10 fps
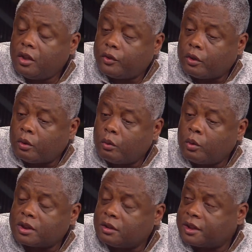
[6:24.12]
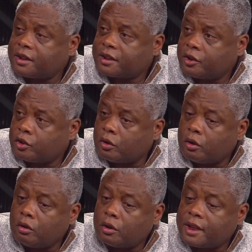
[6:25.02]
So what the legislature
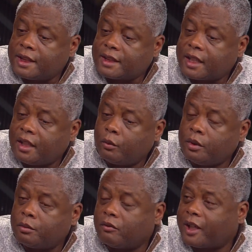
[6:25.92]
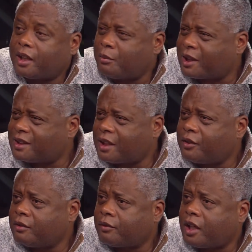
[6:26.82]
heard is that we provided about
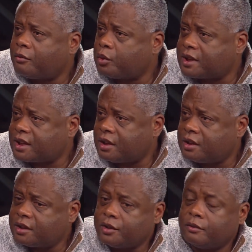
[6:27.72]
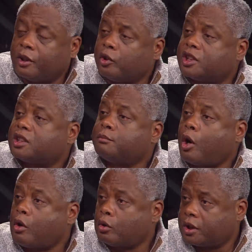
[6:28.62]
75% to very
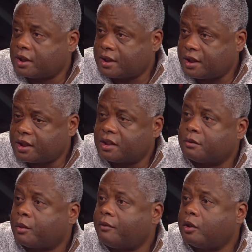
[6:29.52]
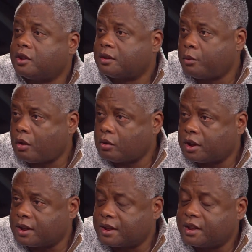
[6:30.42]
small organizations, and by very small
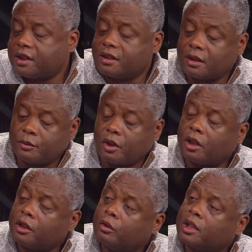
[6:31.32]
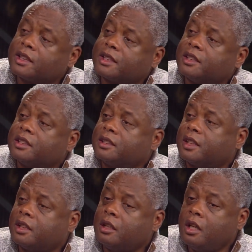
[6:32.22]
organizations, I'm talking organizations
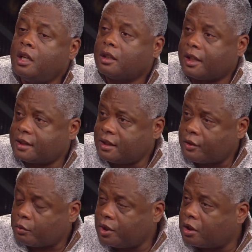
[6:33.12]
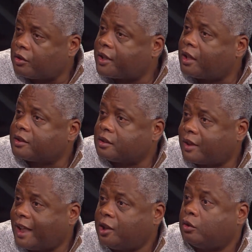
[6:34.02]
had less than $300,000 of
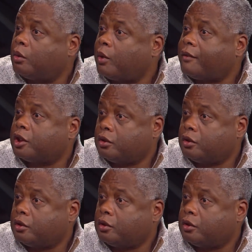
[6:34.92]
annual revenue.